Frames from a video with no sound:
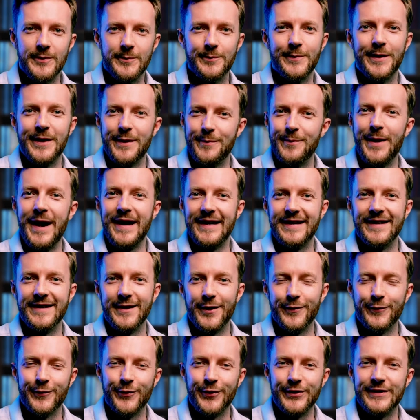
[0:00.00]
but it might,
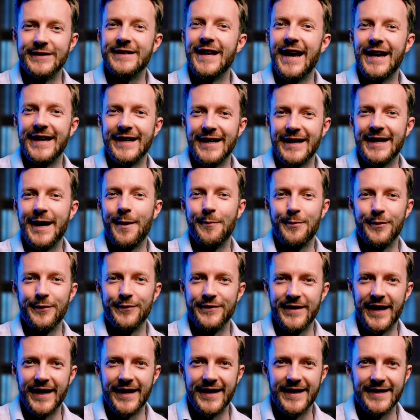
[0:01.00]
of course, take a couple of
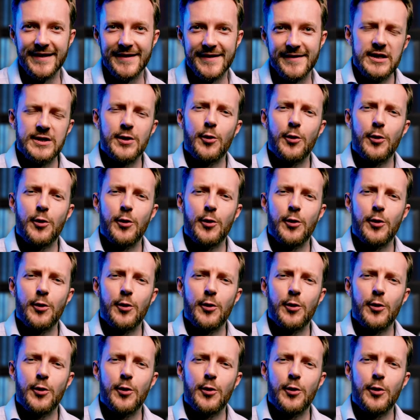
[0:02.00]
decades.